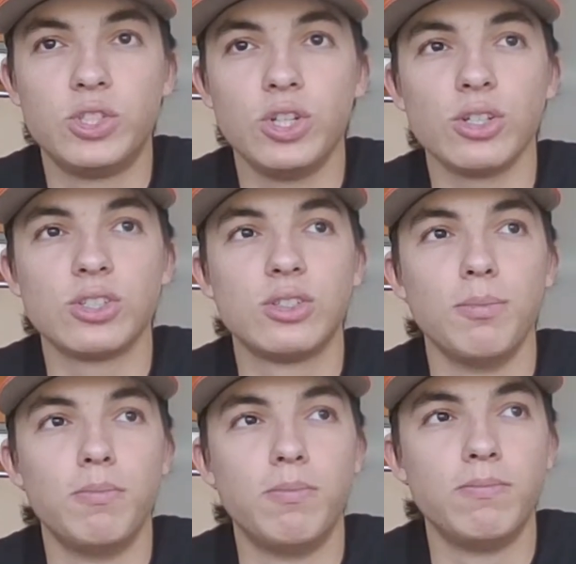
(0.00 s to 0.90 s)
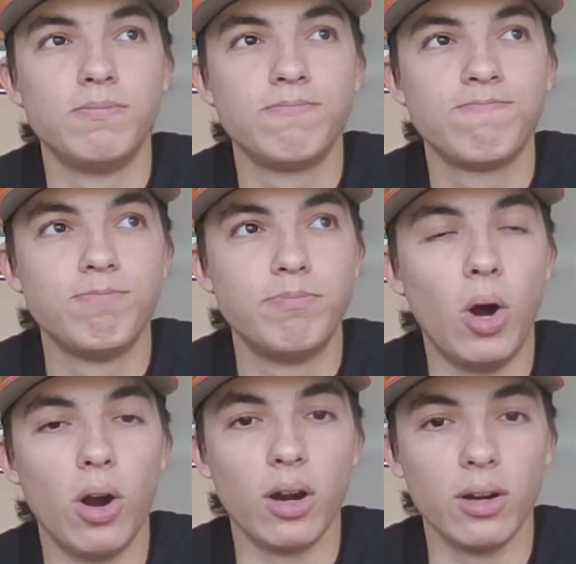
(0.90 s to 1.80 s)
just
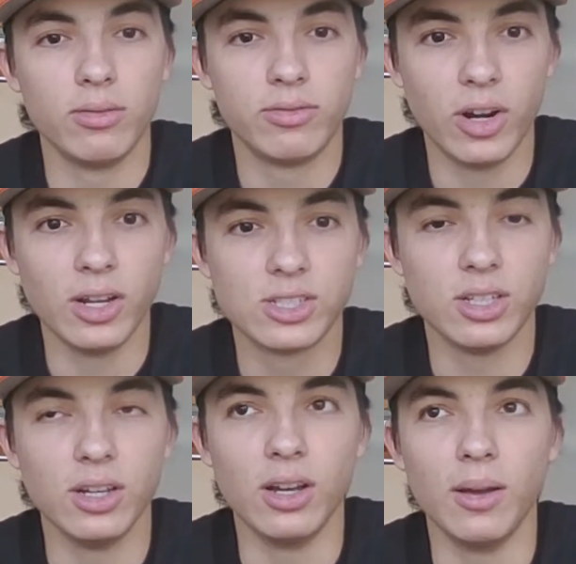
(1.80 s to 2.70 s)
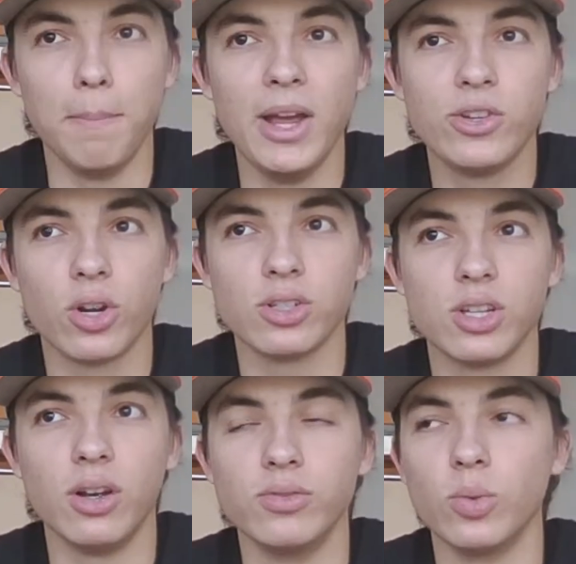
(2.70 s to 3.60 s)
bar for us to measure
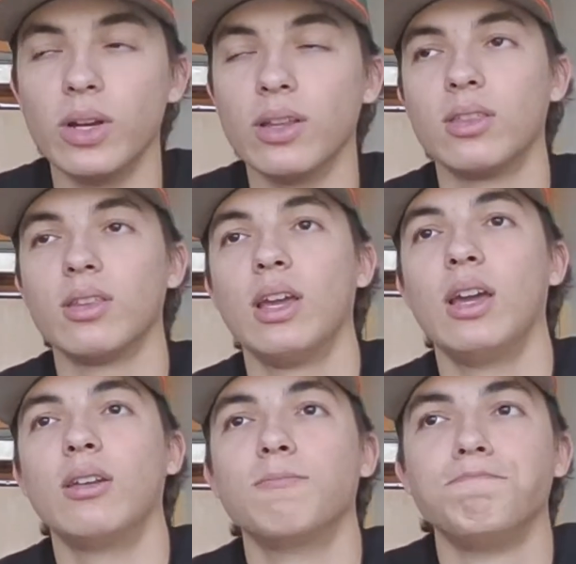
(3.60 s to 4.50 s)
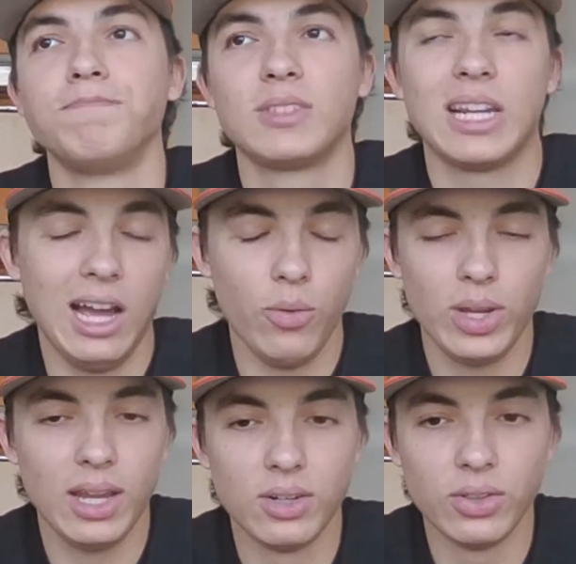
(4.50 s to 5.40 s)
ourselves with. And how
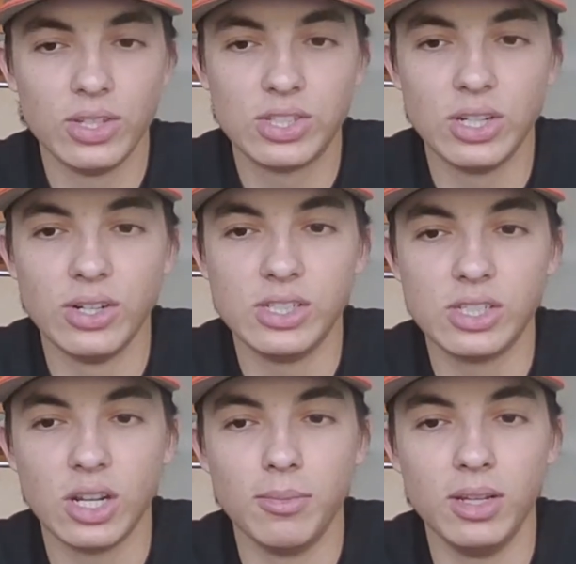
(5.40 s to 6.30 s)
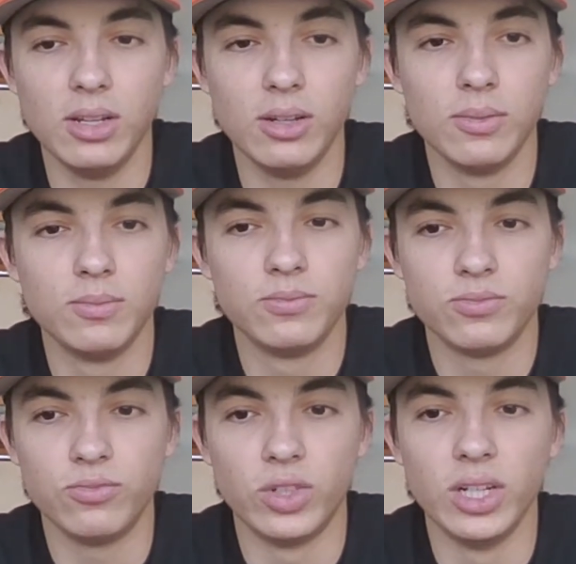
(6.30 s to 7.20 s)
we handle this series is going to be
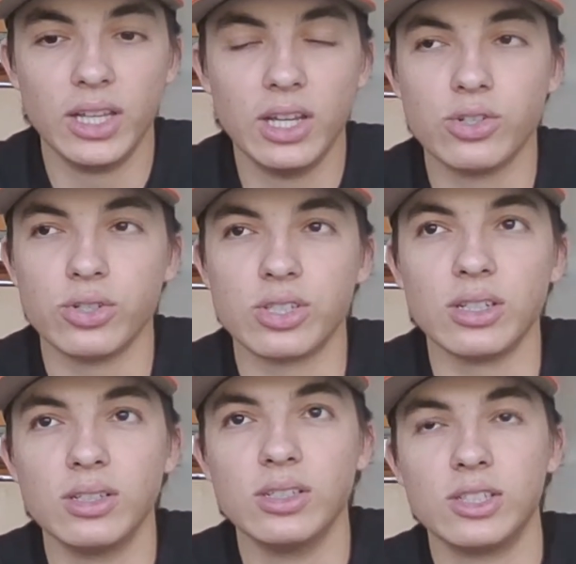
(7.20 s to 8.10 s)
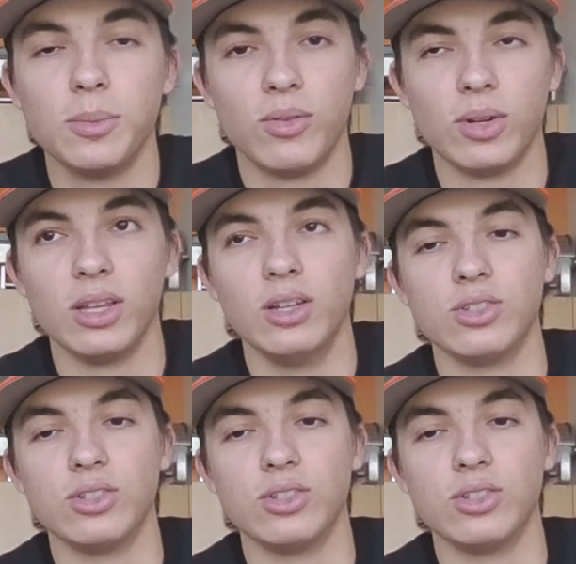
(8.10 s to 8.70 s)
really interesting. It's going to be really